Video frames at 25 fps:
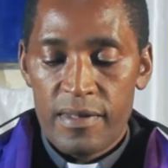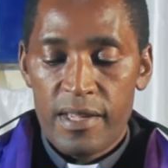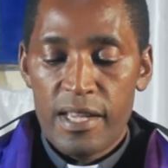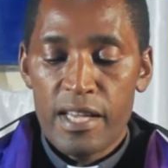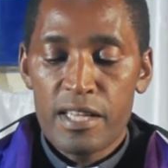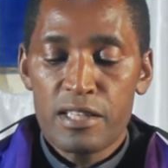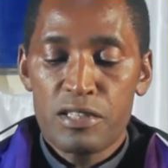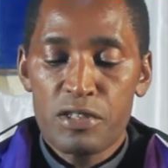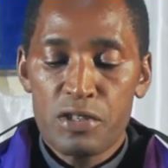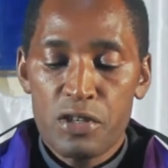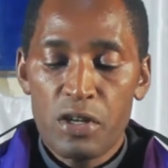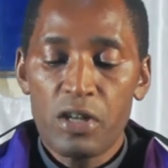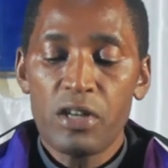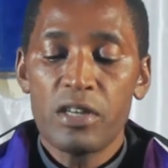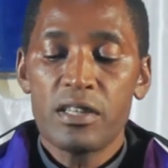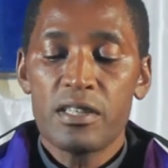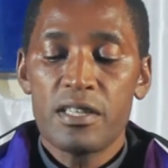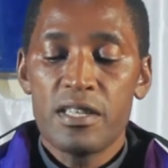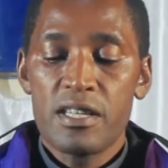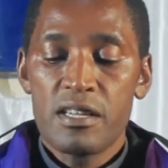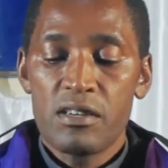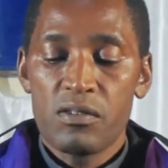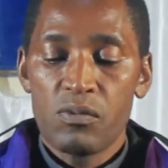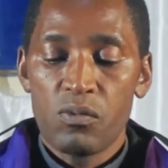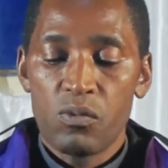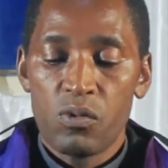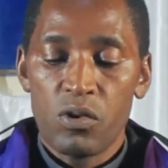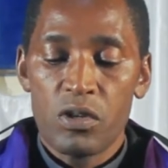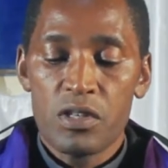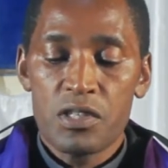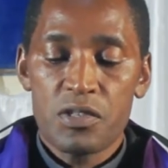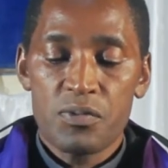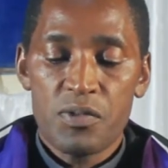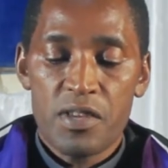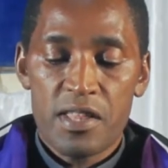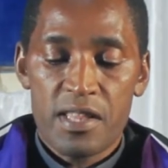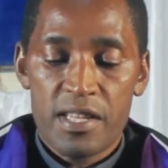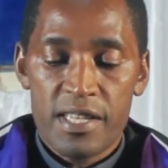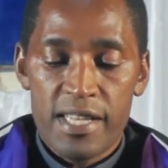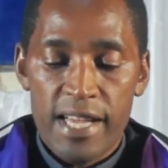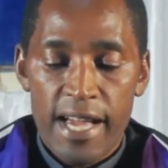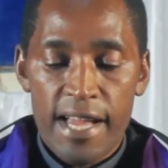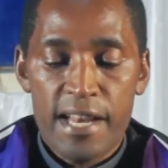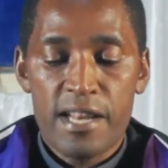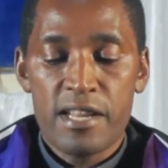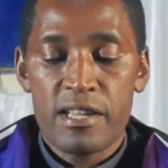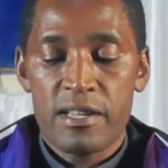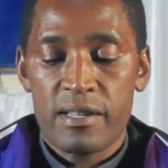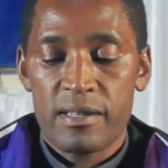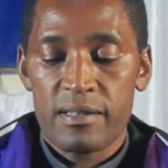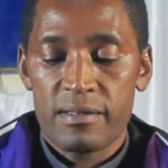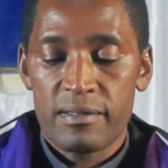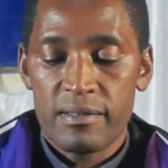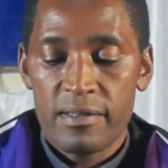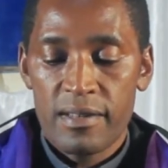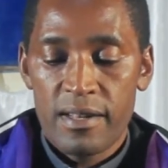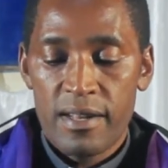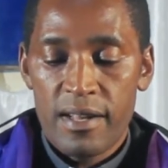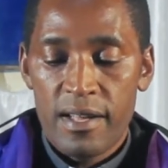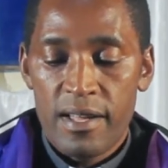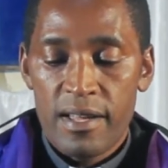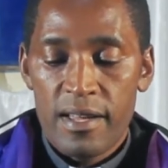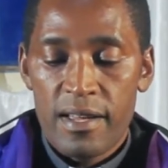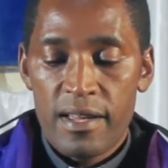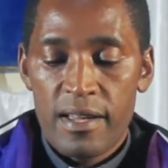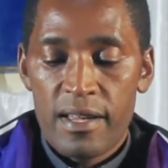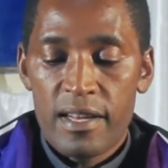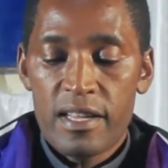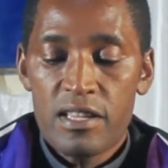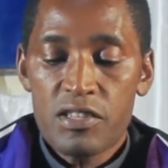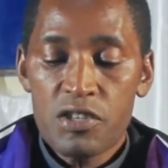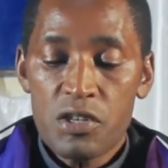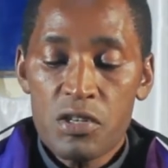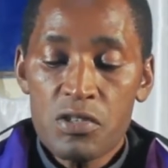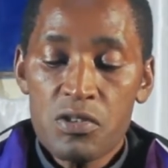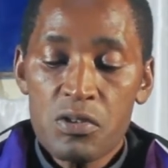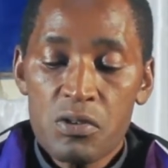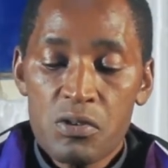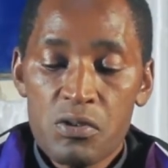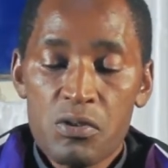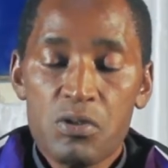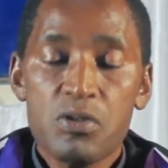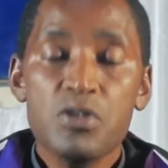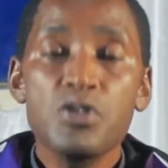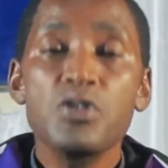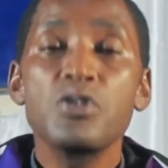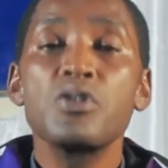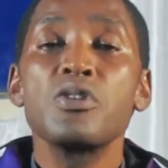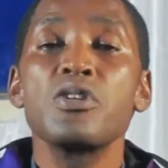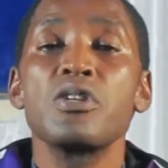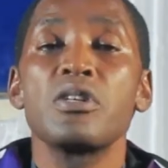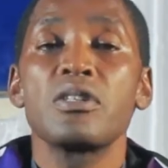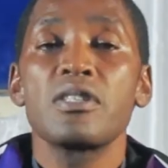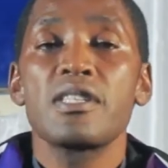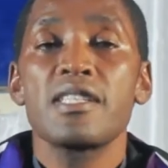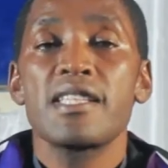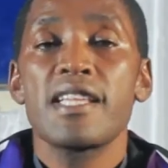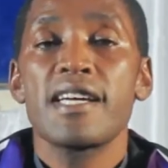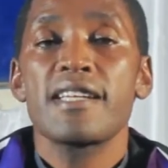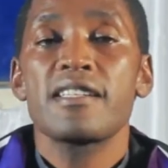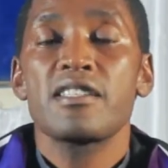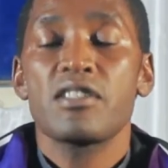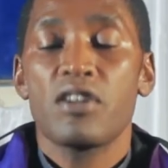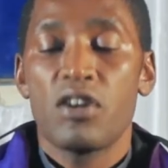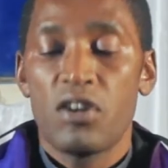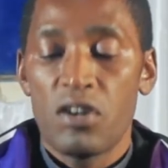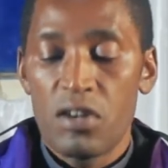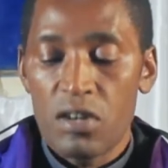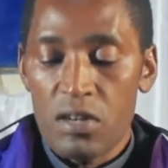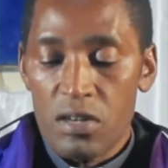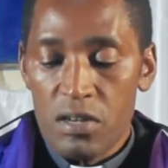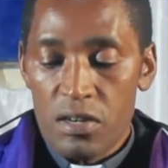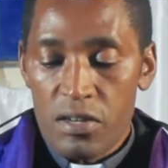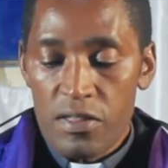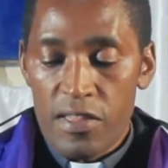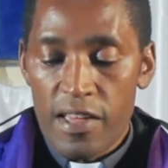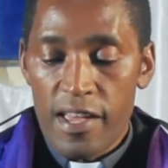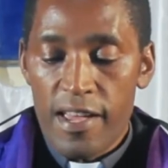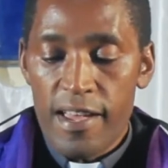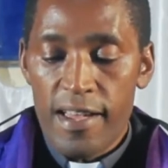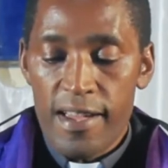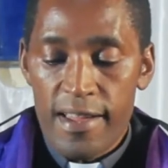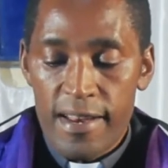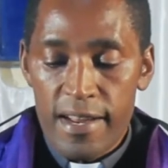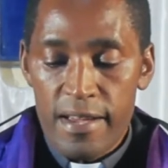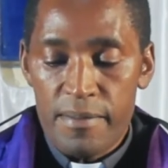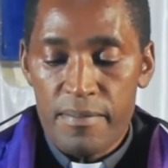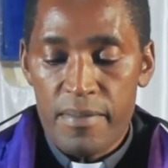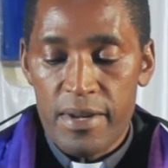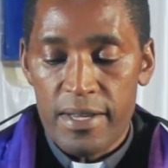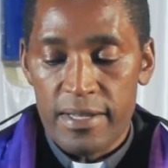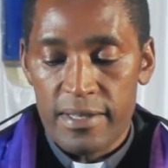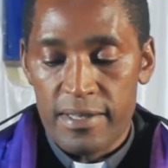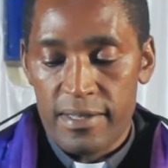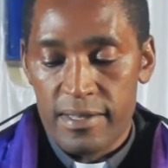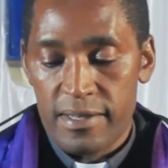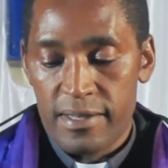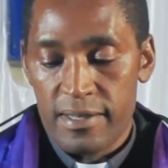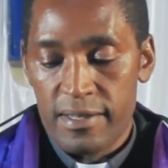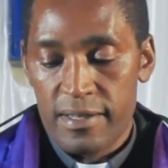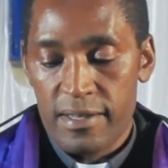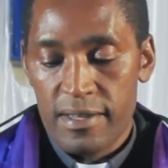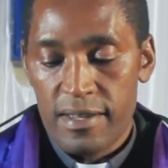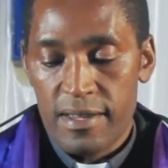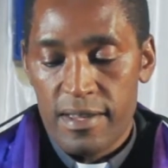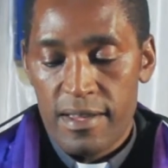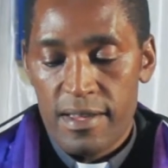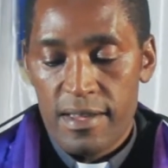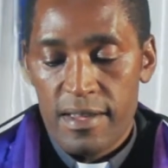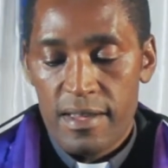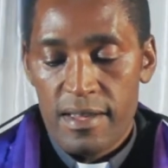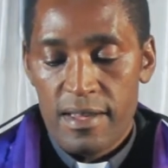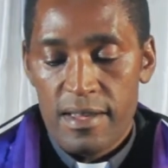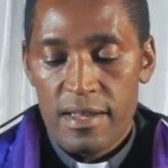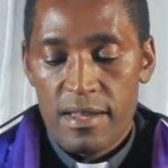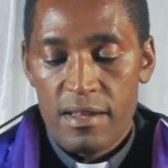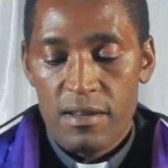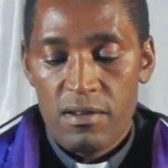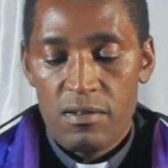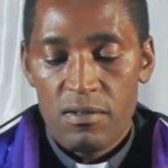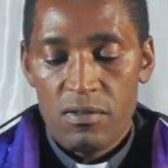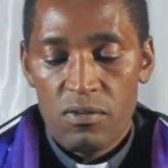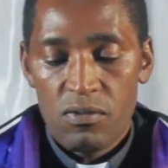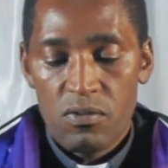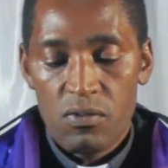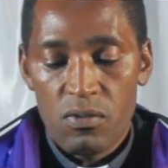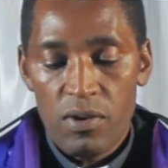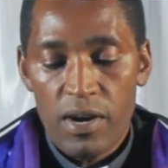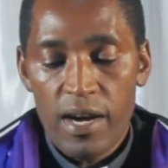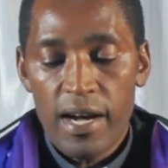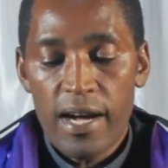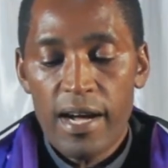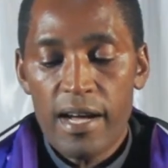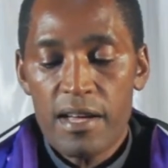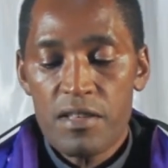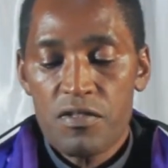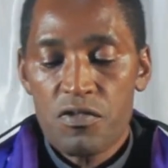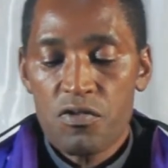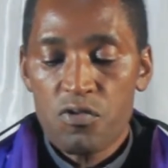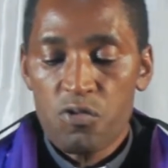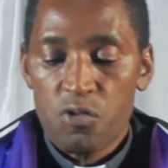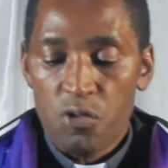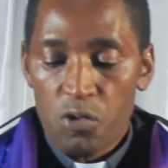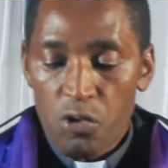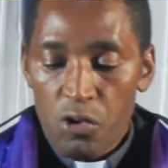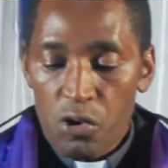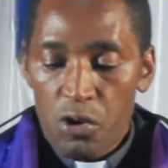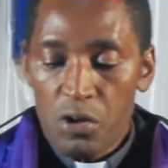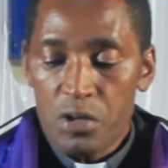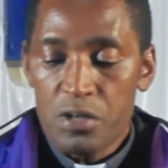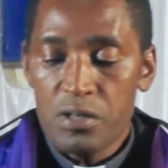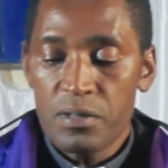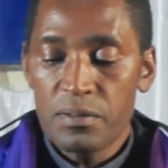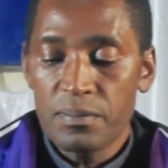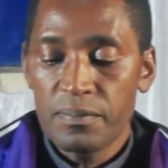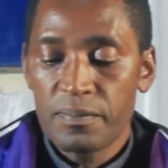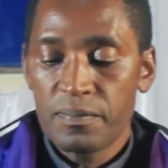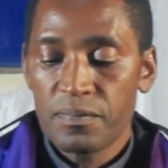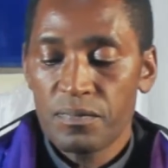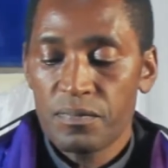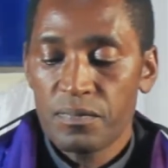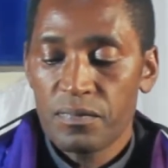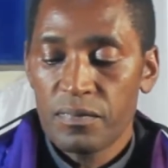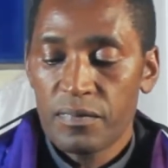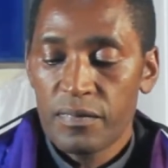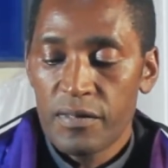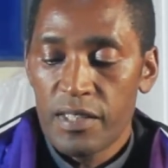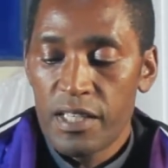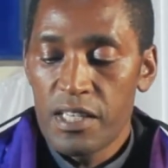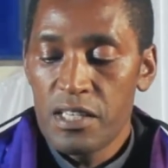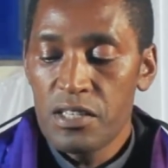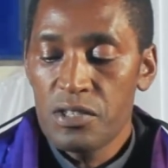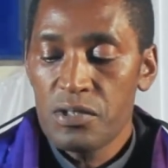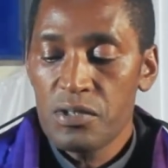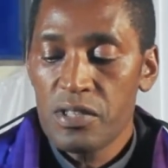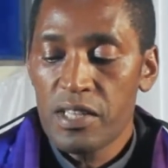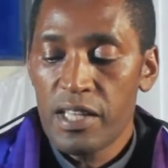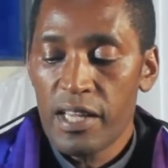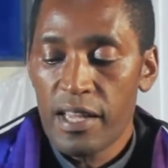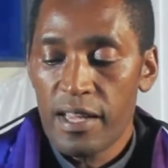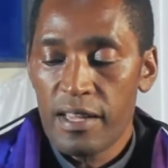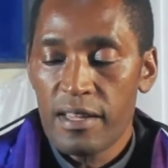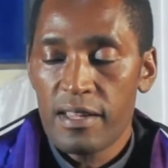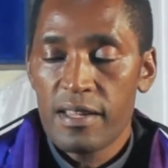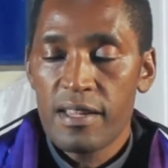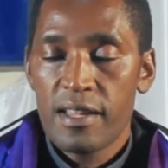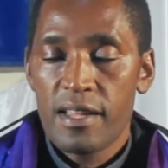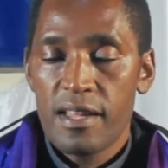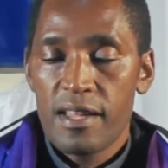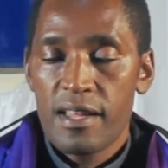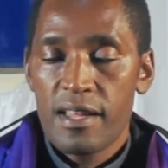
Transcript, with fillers: and God was with Daniel. It is also good to note that all the enemies were thrown into the